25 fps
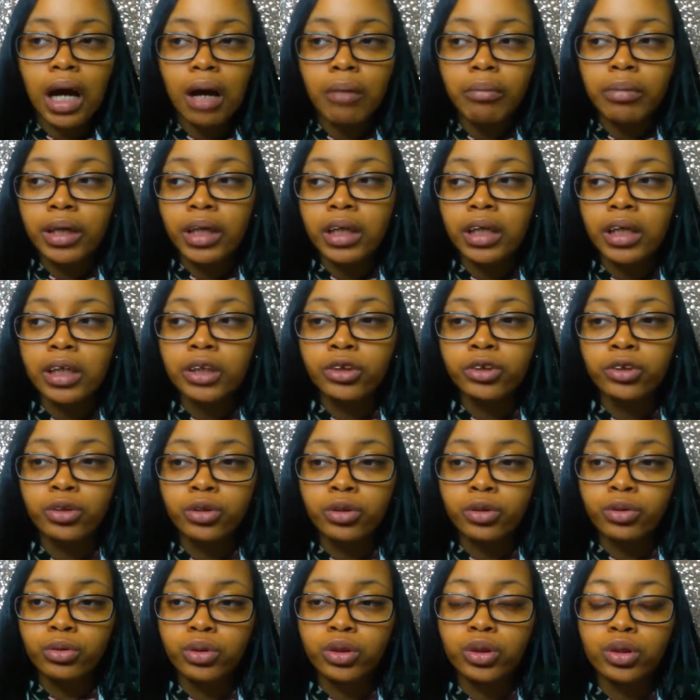I'm getting
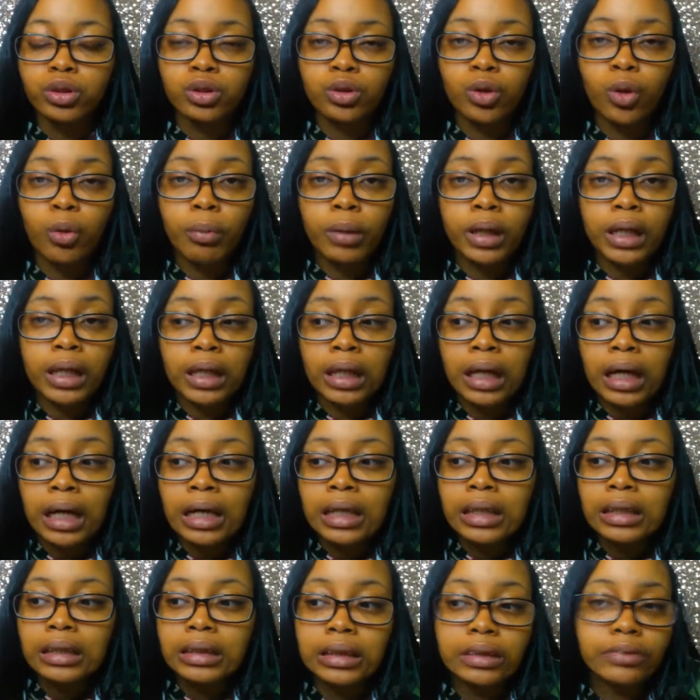introduced to so many
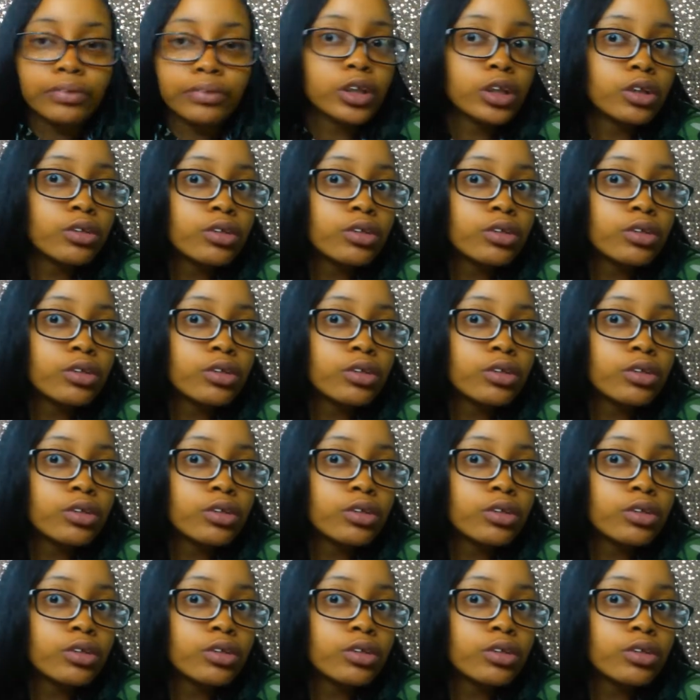different